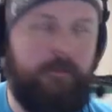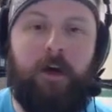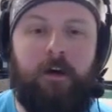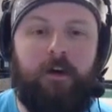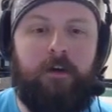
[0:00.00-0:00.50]

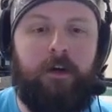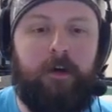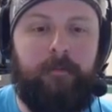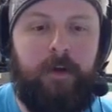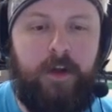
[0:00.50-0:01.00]

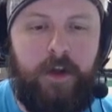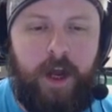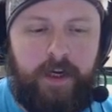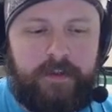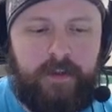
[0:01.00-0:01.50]
I
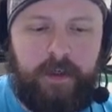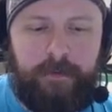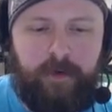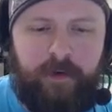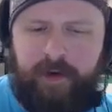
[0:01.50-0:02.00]
guess a little bit
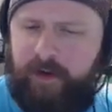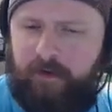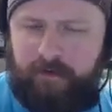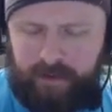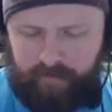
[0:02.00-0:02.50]
over a
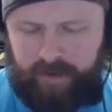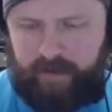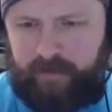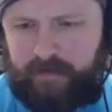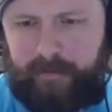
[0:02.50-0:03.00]
year. Is that right, Nick?
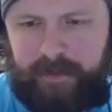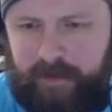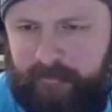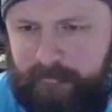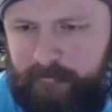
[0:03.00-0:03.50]
Something like
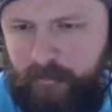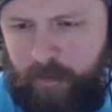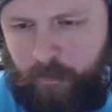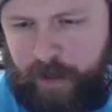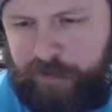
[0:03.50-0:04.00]
that.
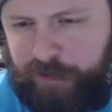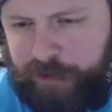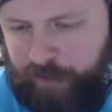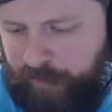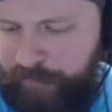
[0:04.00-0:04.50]
I'm not too
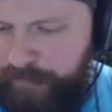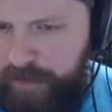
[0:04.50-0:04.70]
sure.